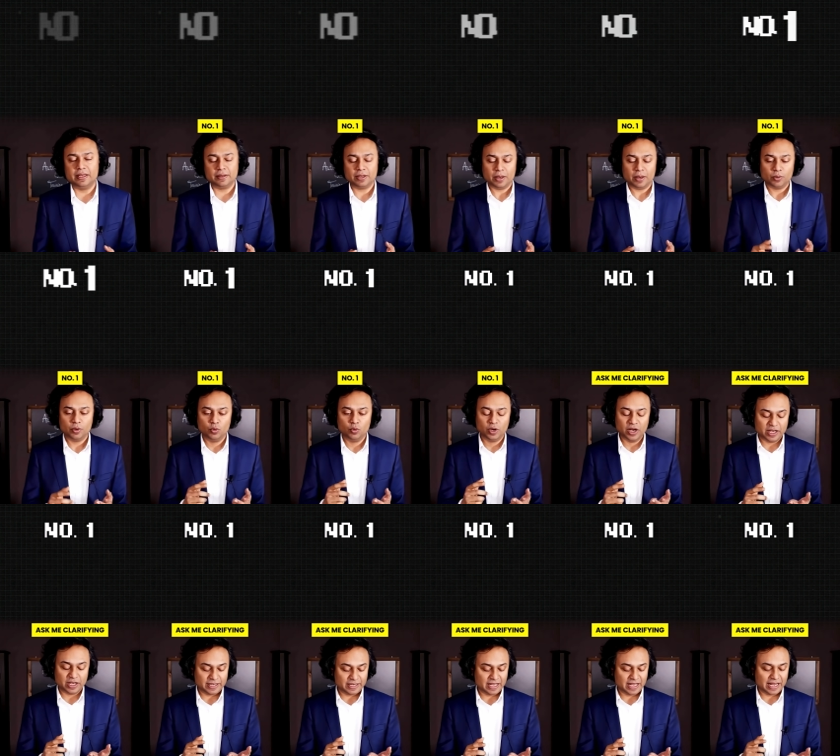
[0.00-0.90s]
Number
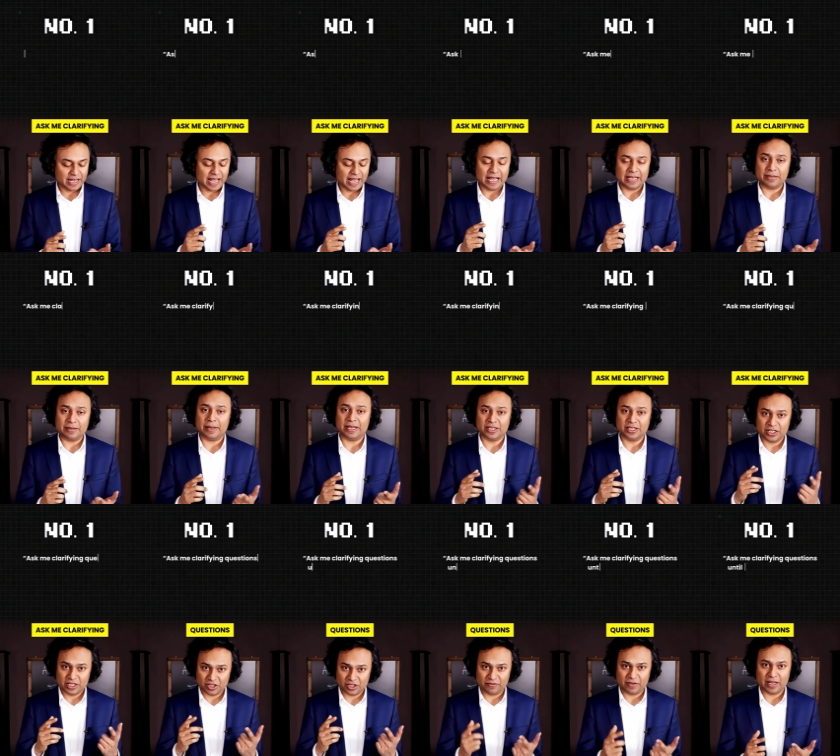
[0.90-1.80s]
one, ask me
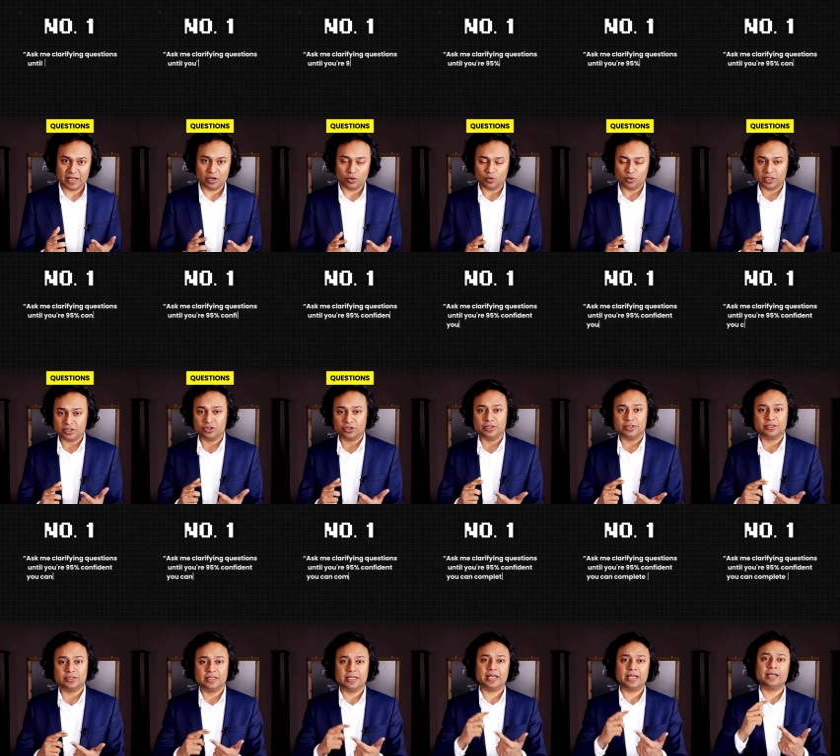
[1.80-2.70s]
clarifying
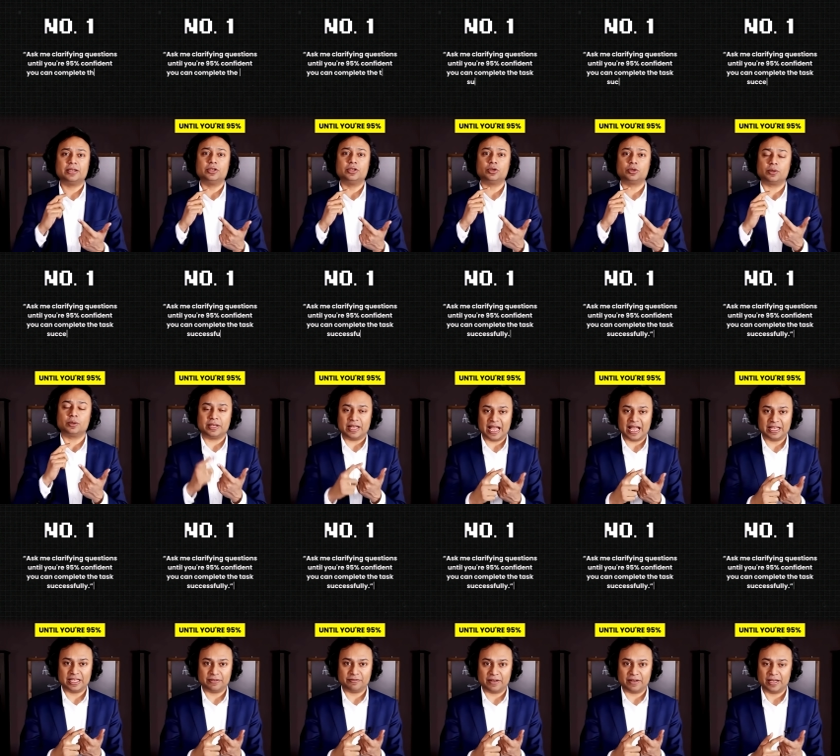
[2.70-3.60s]
questions until you're
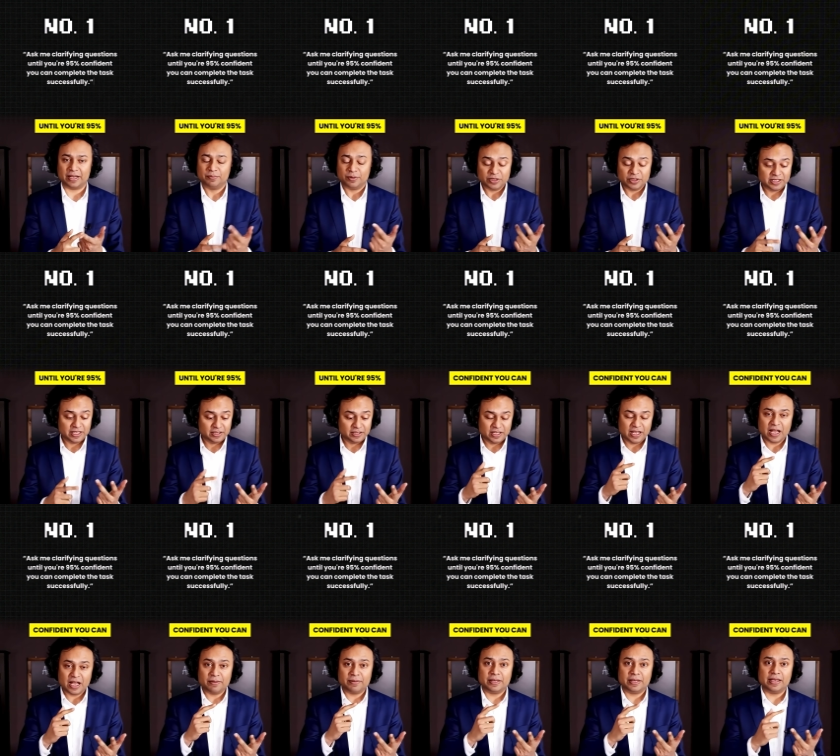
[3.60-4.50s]
ninety-five percent
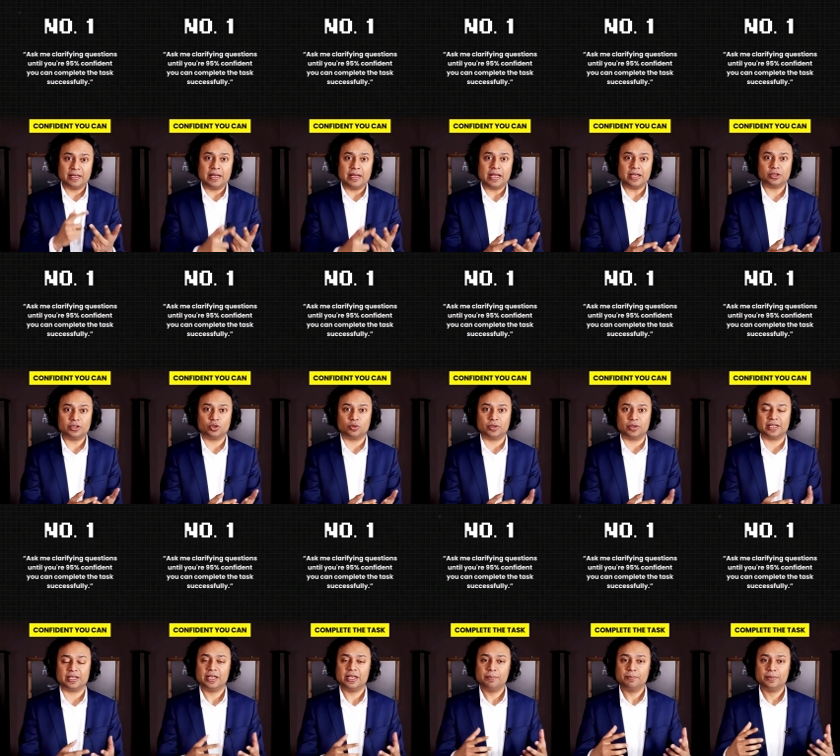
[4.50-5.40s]
confident you
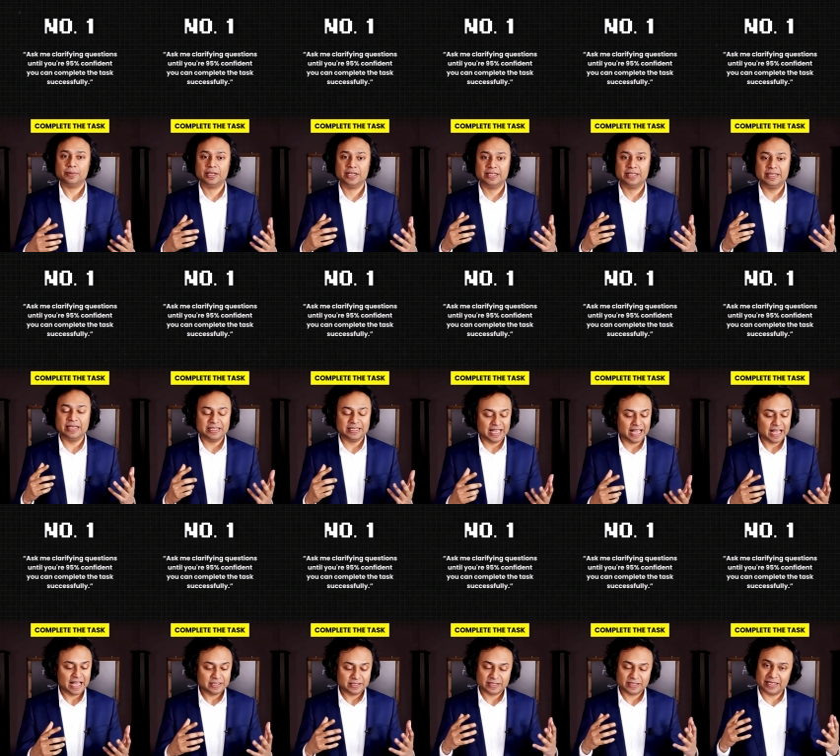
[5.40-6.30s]
can complete the
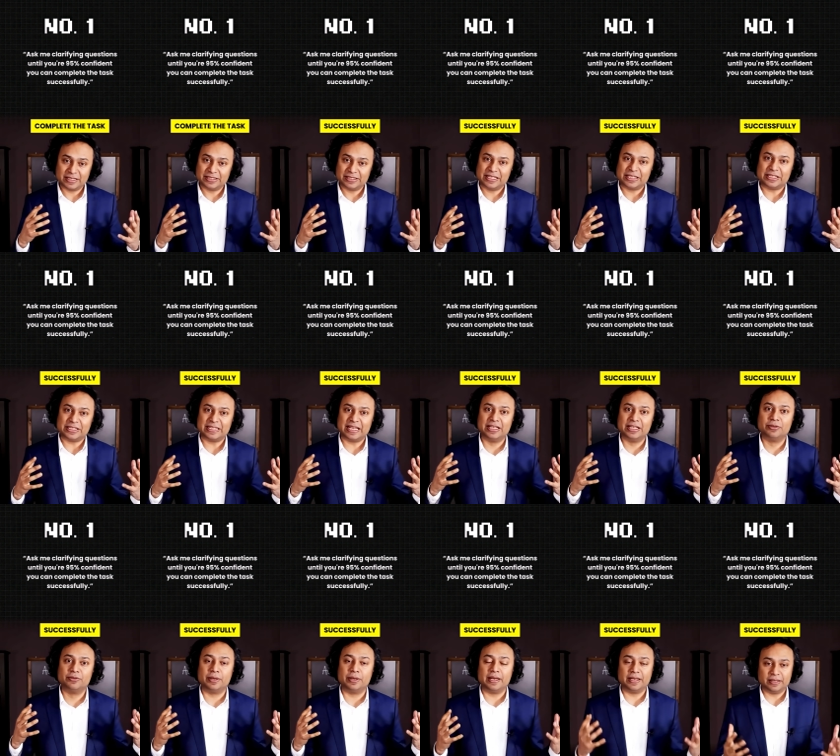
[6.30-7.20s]
task
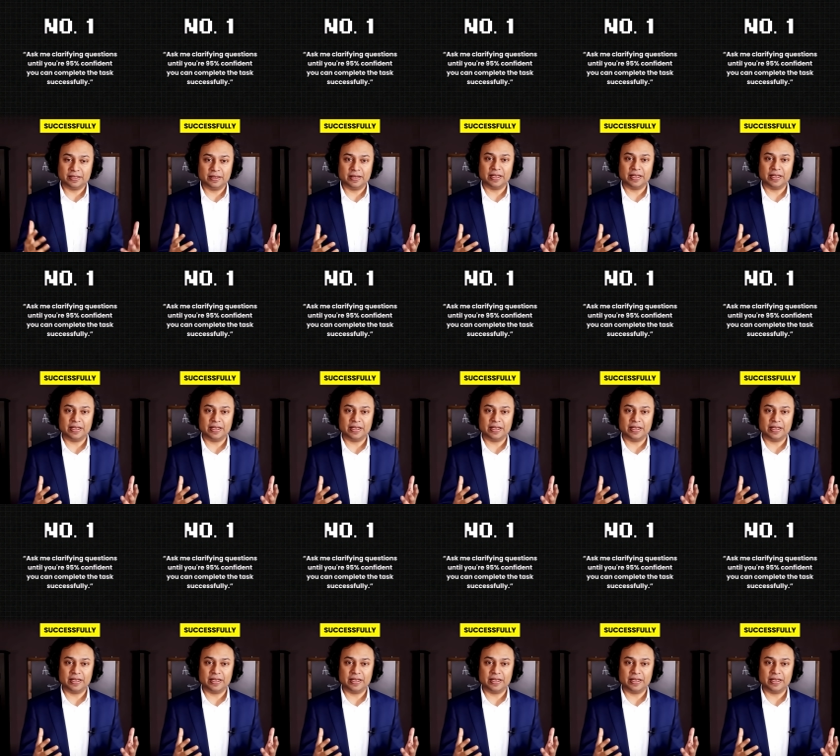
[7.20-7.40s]
successfully.